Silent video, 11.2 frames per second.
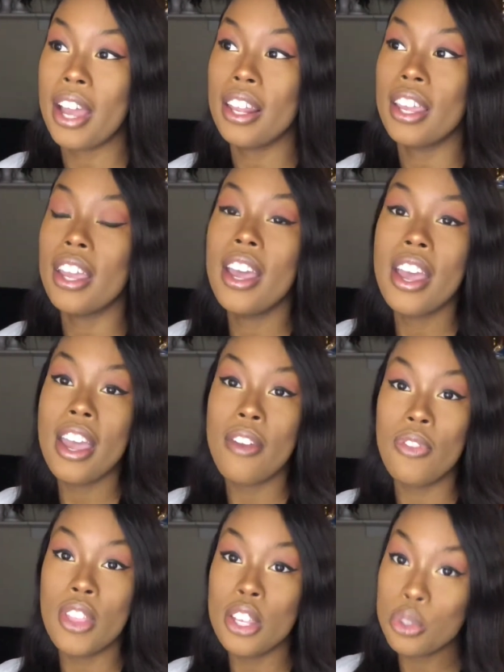Like, if
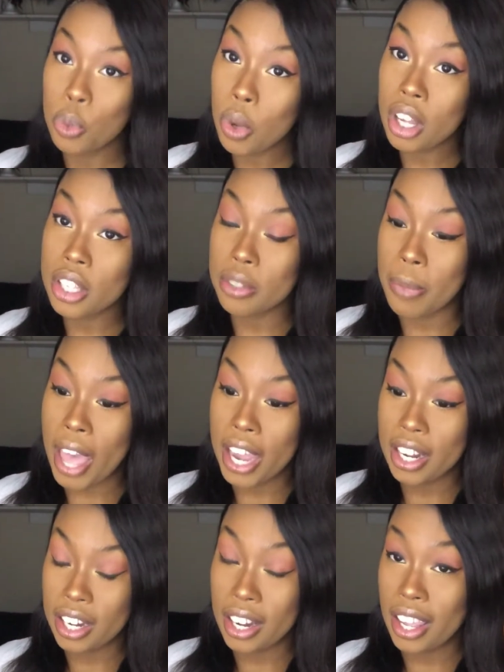this was back in
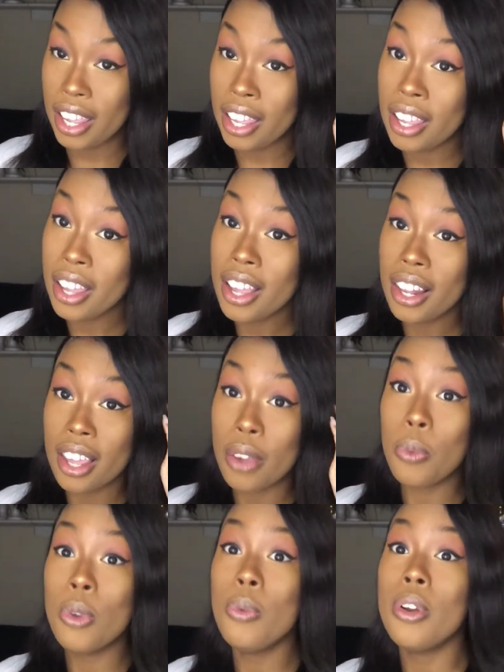the day, like
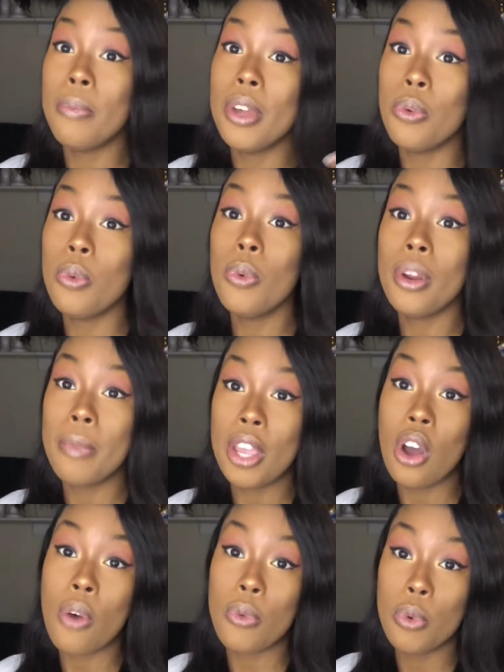we would have made
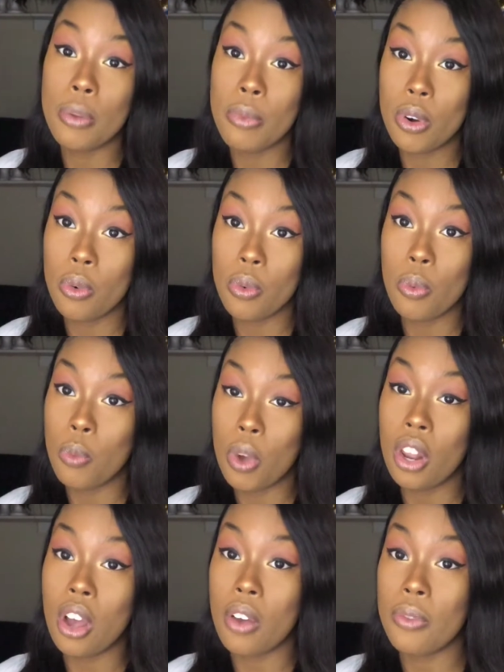off. We would have been well
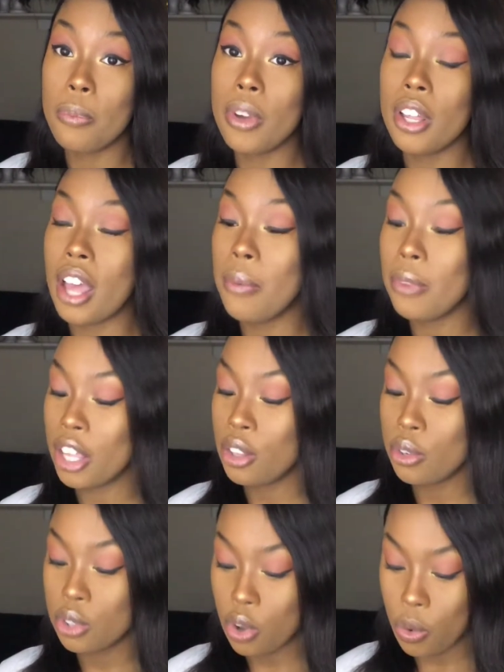off. But I'm like, there's
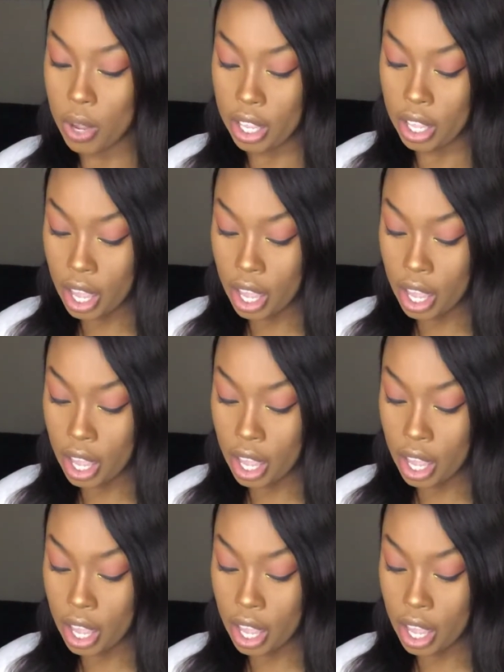no way.